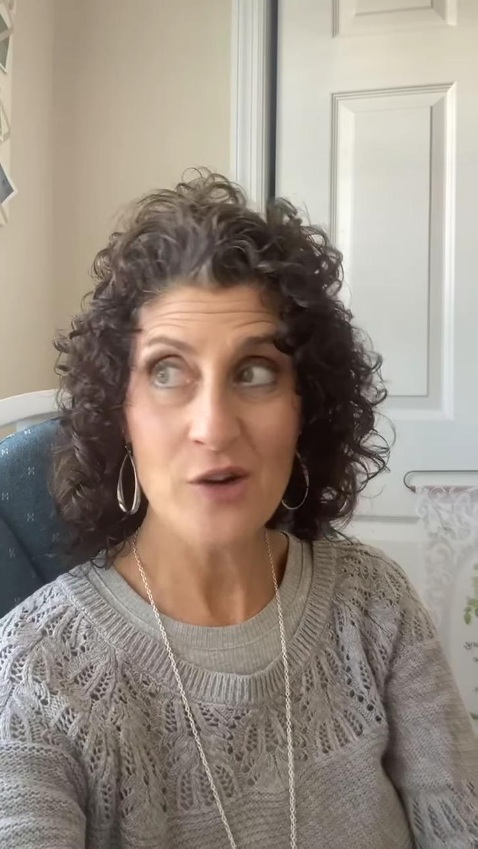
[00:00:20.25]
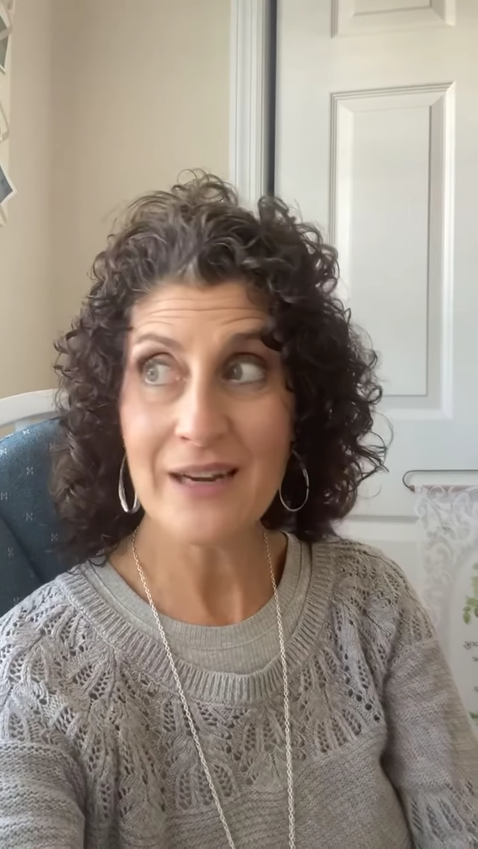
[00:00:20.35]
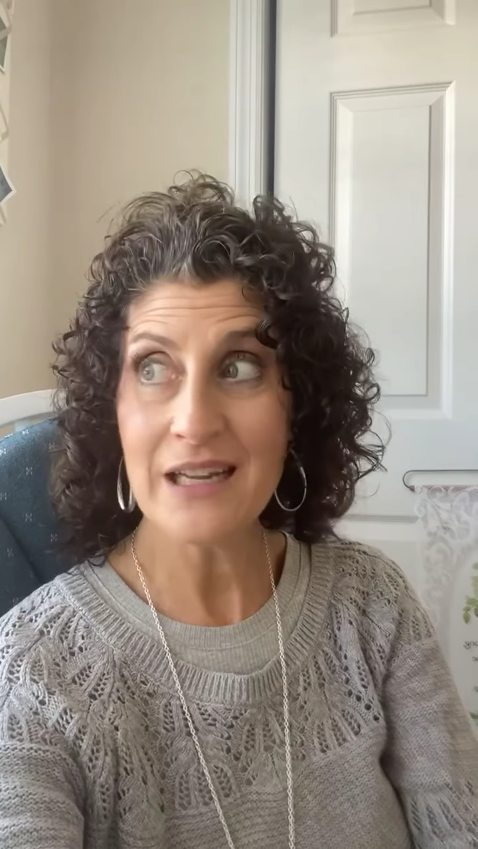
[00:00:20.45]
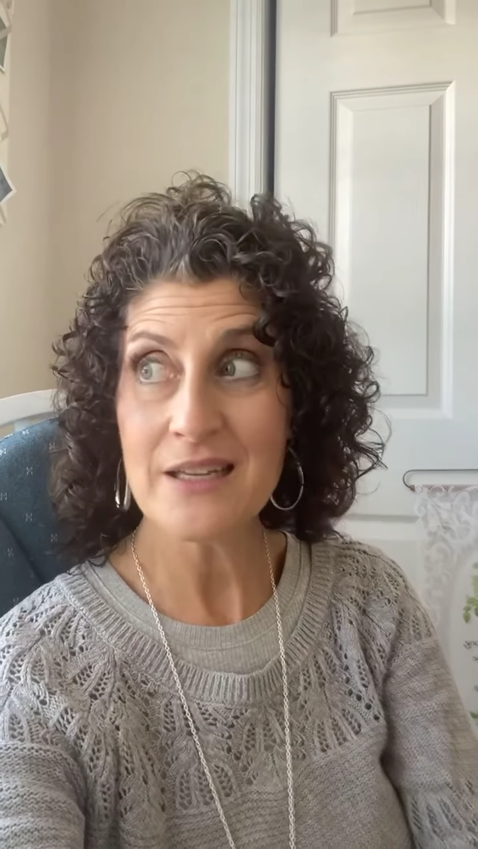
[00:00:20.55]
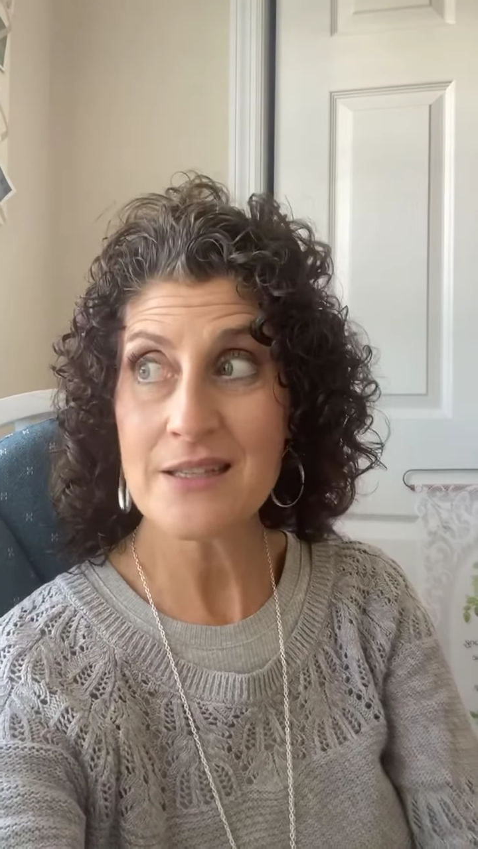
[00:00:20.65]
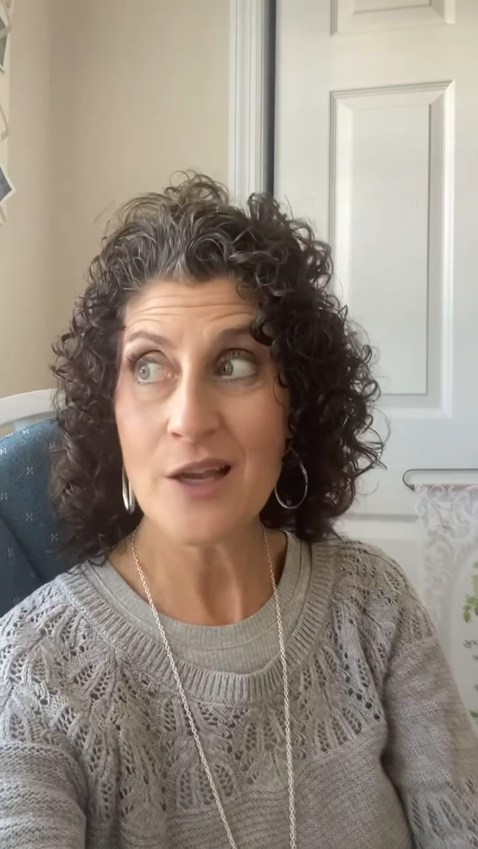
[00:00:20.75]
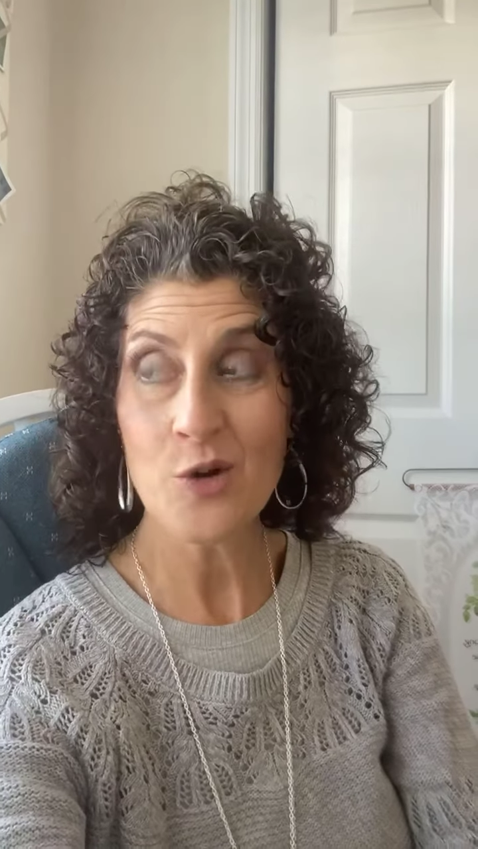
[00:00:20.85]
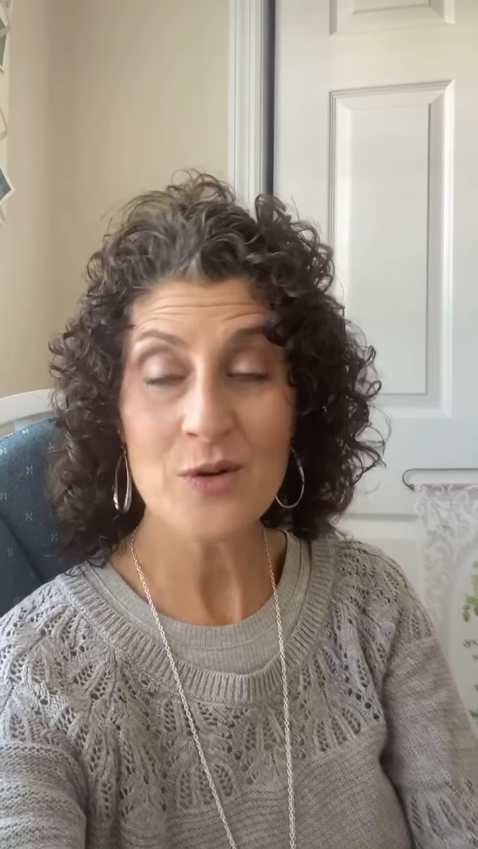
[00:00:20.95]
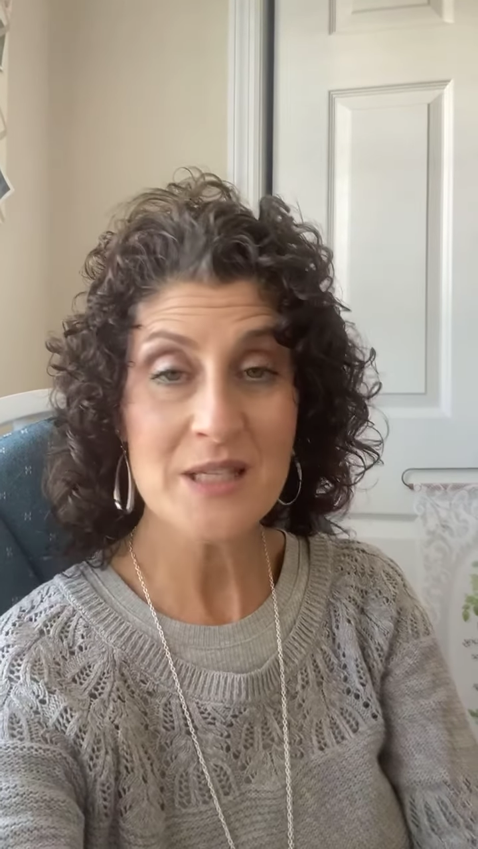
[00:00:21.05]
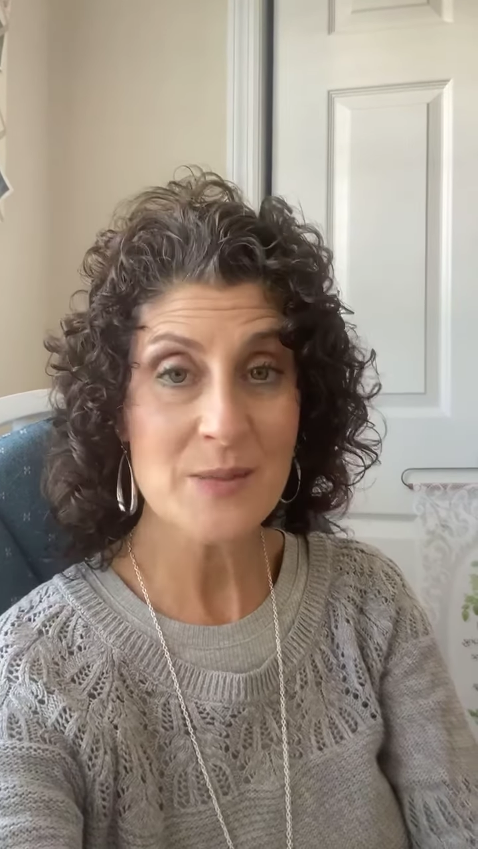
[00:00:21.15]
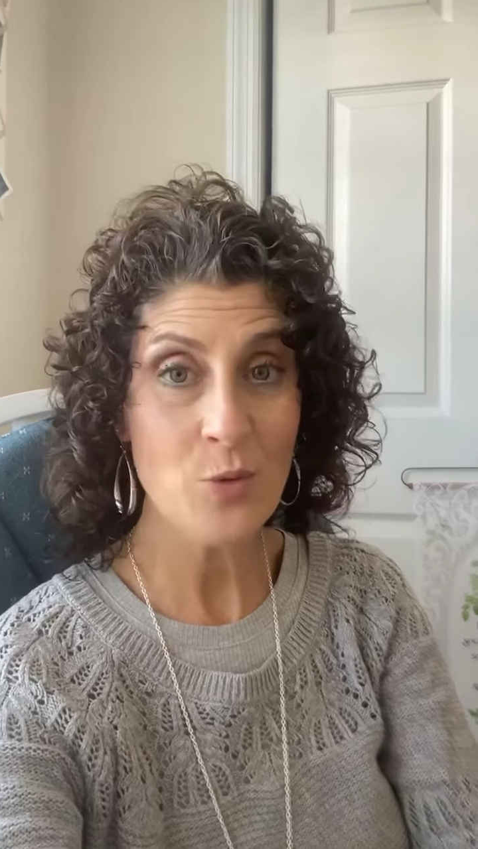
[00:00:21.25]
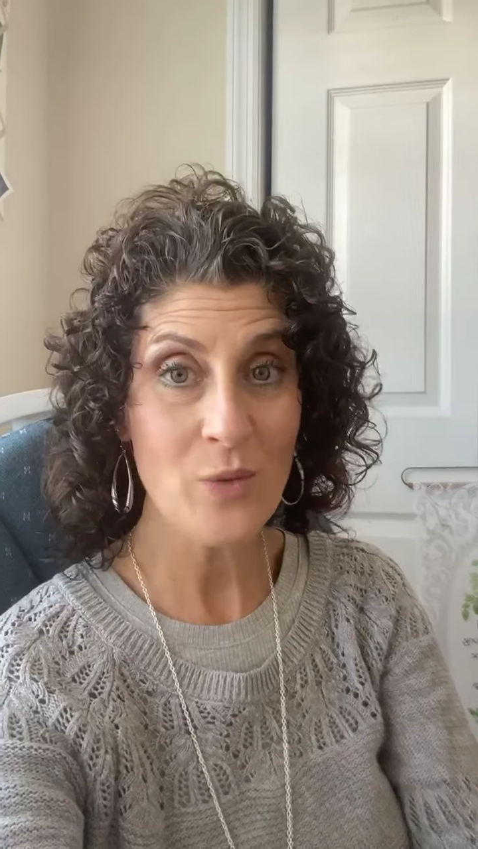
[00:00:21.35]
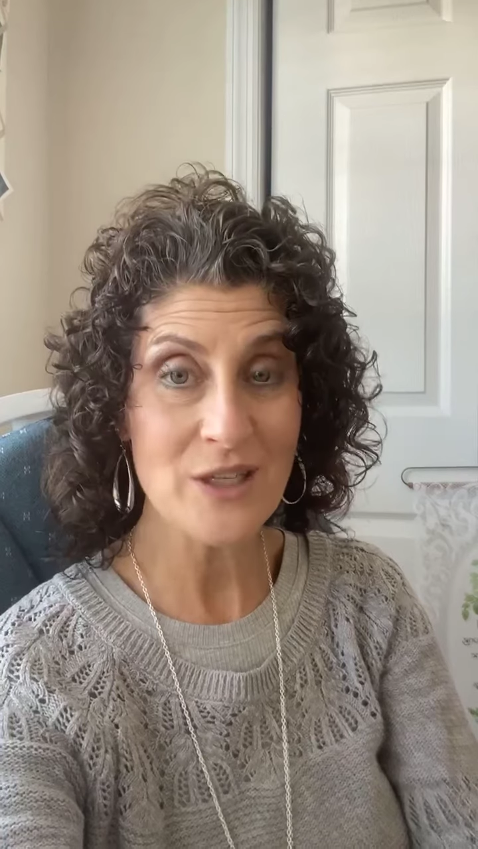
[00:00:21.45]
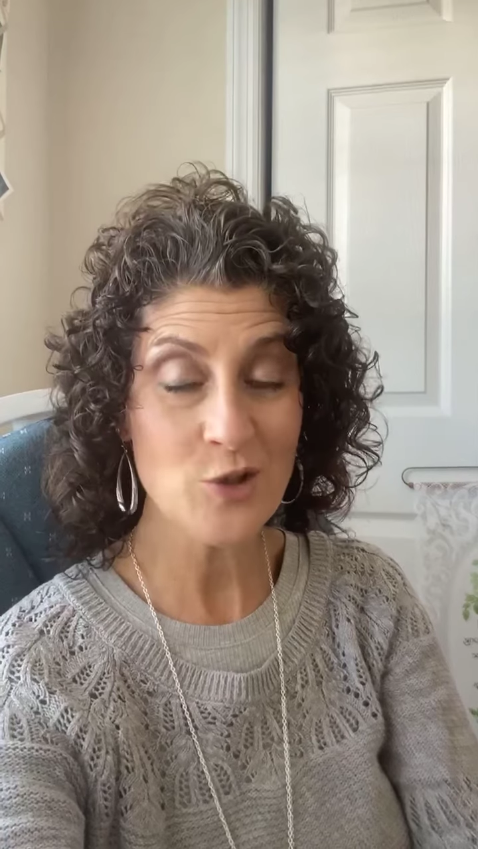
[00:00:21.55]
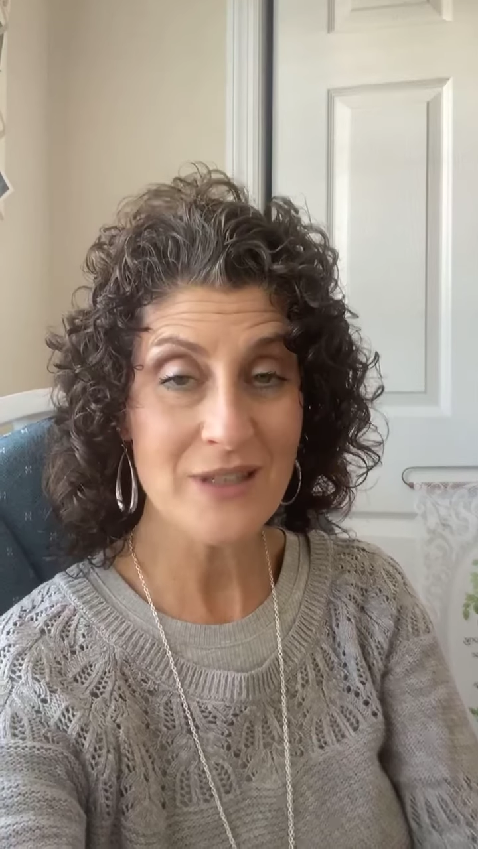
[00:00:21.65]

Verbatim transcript: and it is a crisp winter